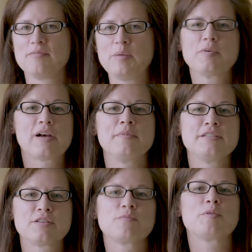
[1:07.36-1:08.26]
People come
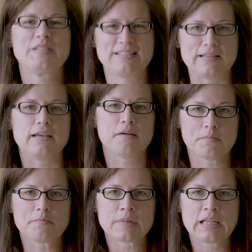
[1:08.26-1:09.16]
into the room to see him.
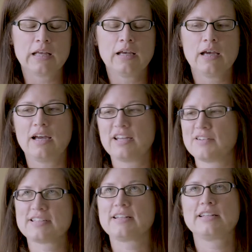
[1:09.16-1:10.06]
You know, he's like